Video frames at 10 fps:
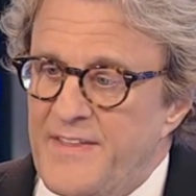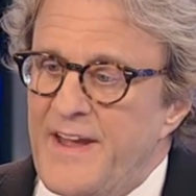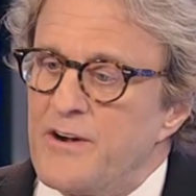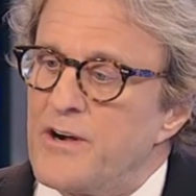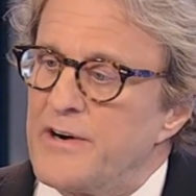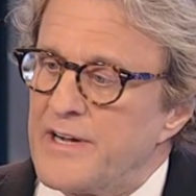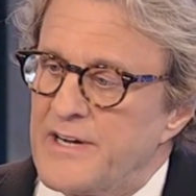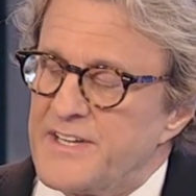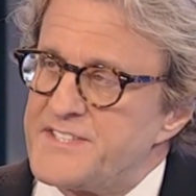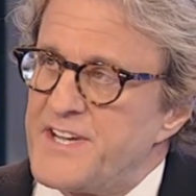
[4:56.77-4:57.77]
They are going
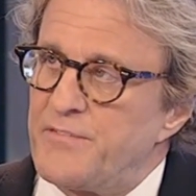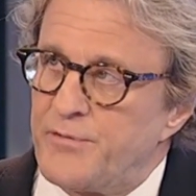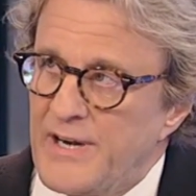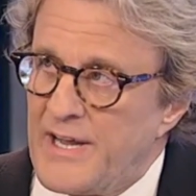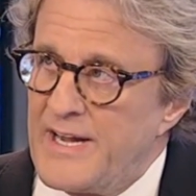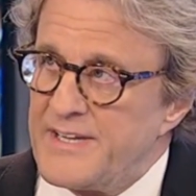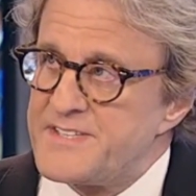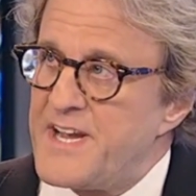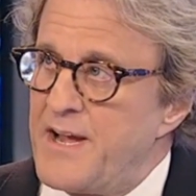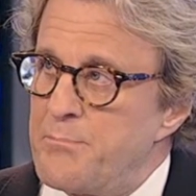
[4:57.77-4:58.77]
on a self-reliance
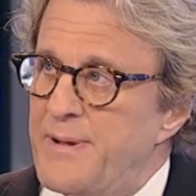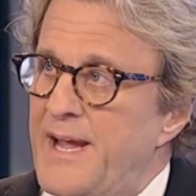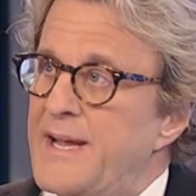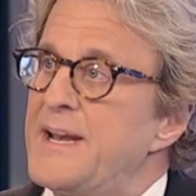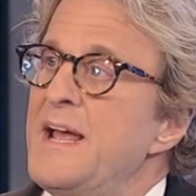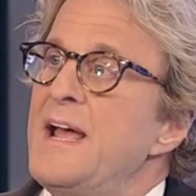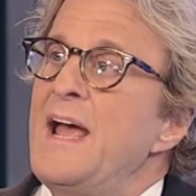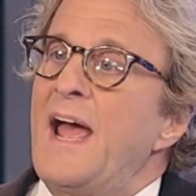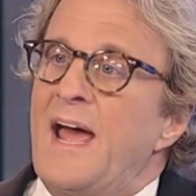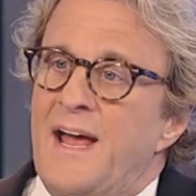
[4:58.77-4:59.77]
campaign,
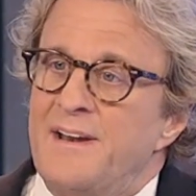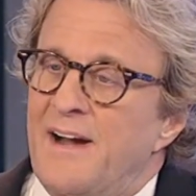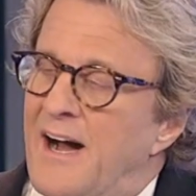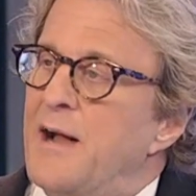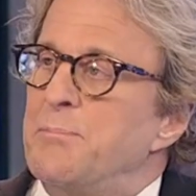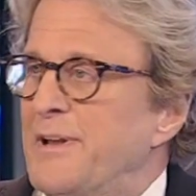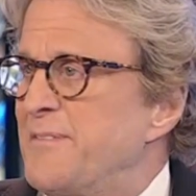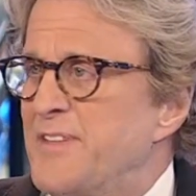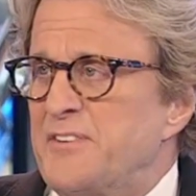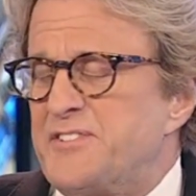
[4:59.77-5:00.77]
and I
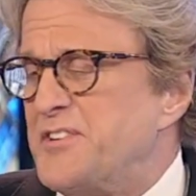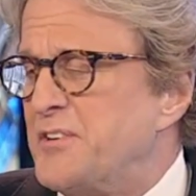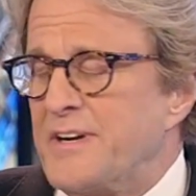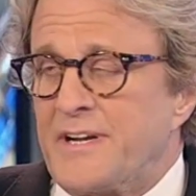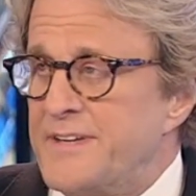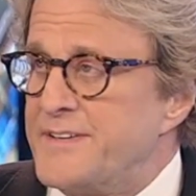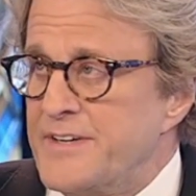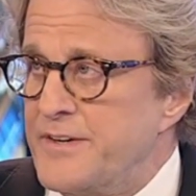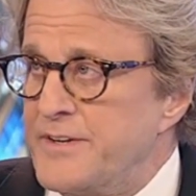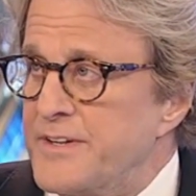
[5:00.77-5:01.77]
believe they're still going to
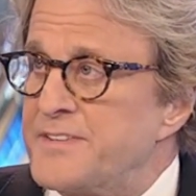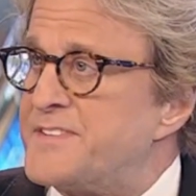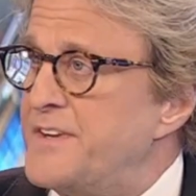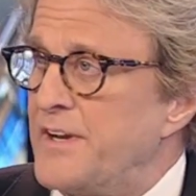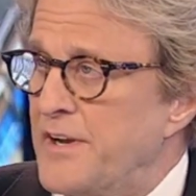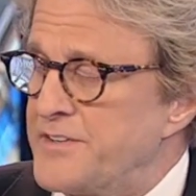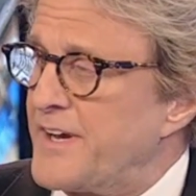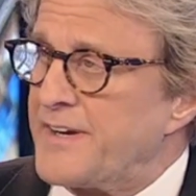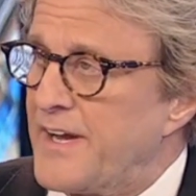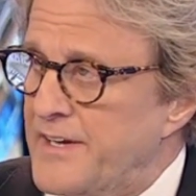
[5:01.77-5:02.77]
continue to steal our
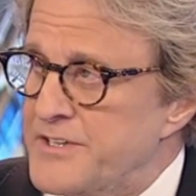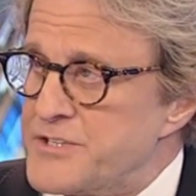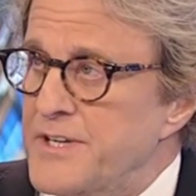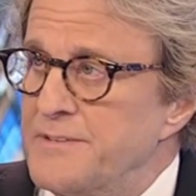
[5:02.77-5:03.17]
technology.